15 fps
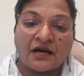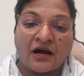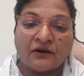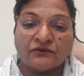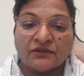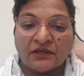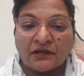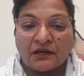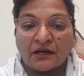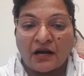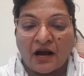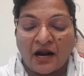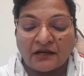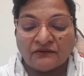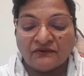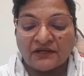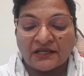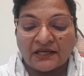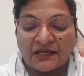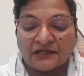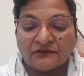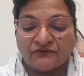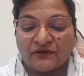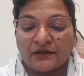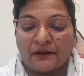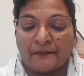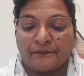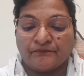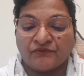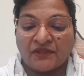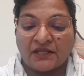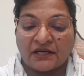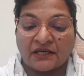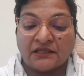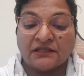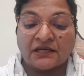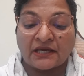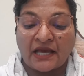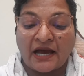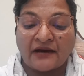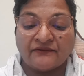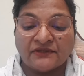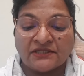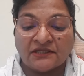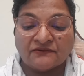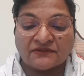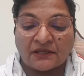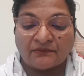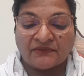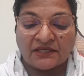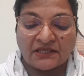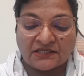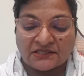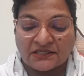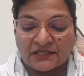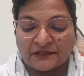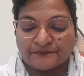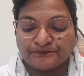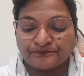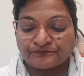how the heart will get filled up in the cavity if something is there.